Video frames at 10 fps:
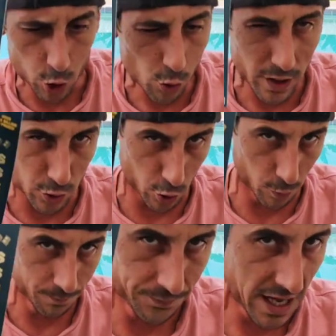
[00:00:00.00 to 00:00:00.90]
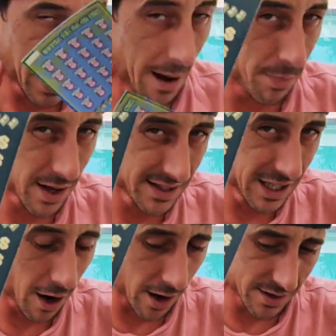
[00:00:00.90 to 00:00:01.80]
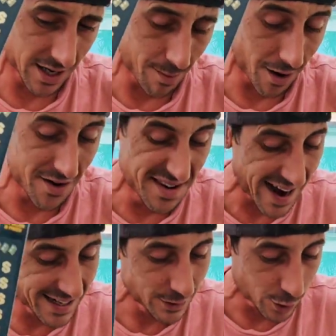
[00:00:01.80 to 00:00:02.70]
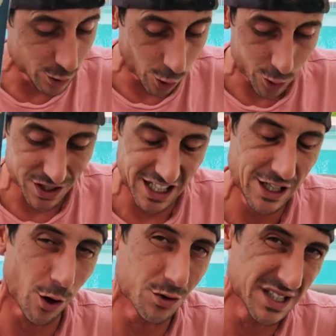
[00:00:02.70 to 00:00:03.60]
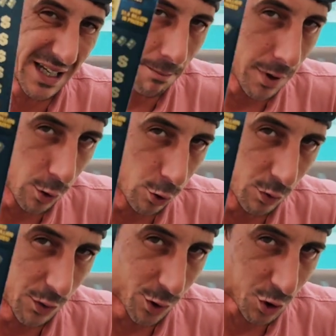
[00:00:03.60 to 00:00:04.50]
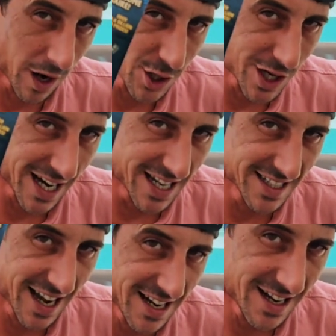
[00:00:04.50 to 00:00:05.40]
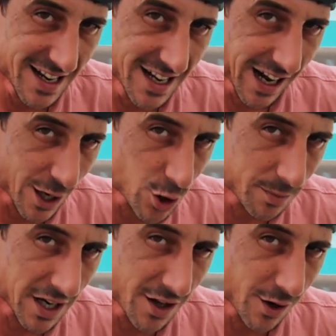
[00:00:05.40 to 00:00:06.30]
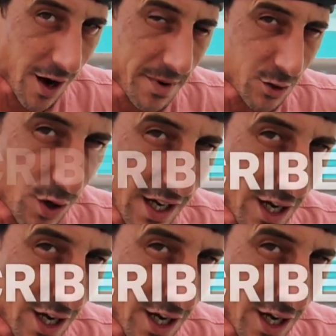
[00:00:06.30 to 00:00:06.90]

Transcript: two and two. I bought the odds. I bought 9 to 13 on deep blue. We will scratch 9 and 10. Guys, drop down in the comments. What are you